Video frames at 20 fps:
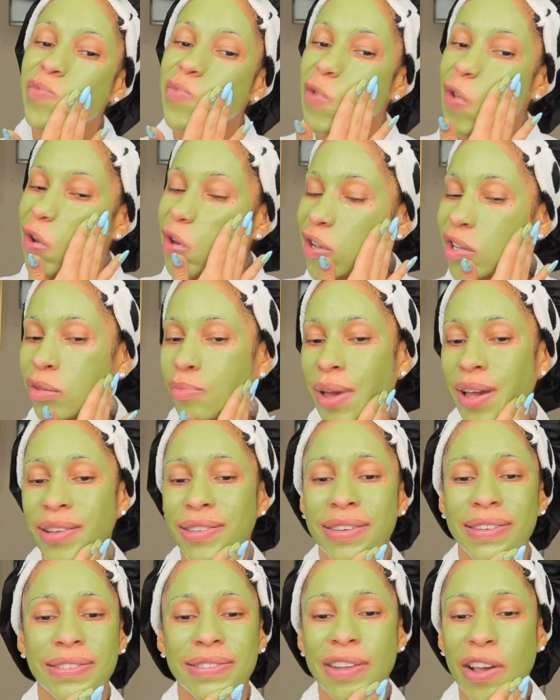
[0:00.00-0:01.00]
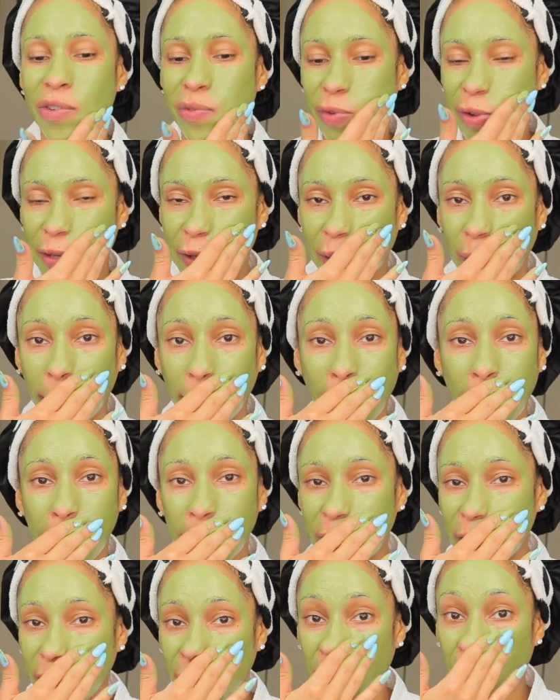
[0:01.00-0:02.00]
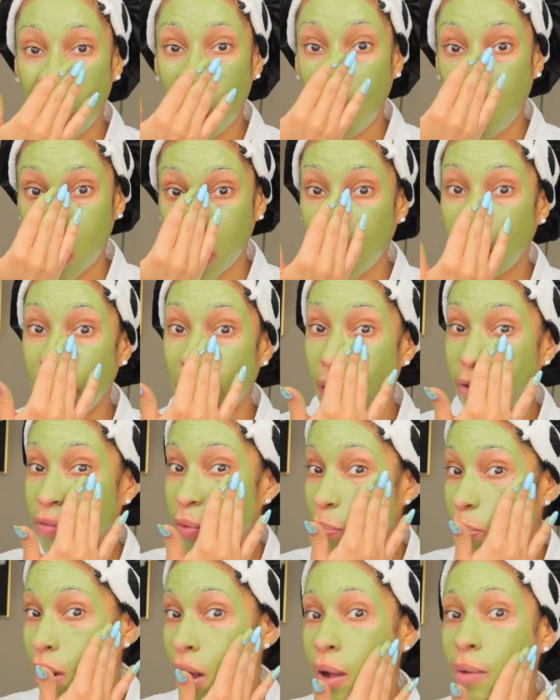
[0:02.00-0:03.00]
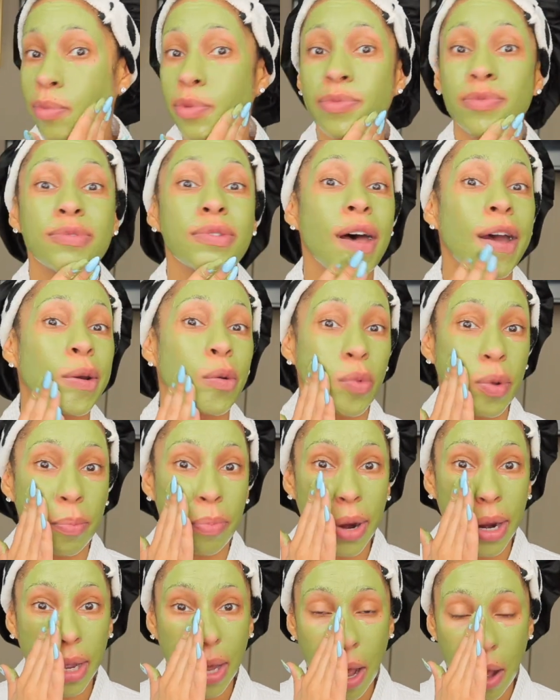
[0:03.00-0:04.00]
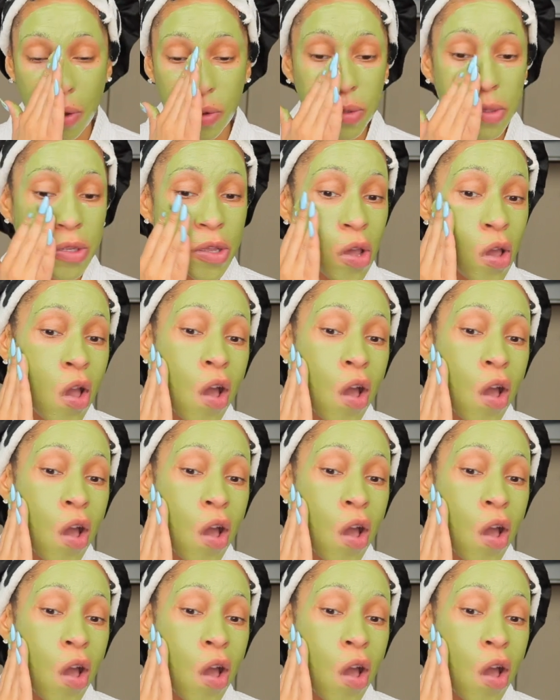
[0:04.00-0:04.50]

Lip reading: And this mask is definitely something I reach for when I'm having problems like with breakouts.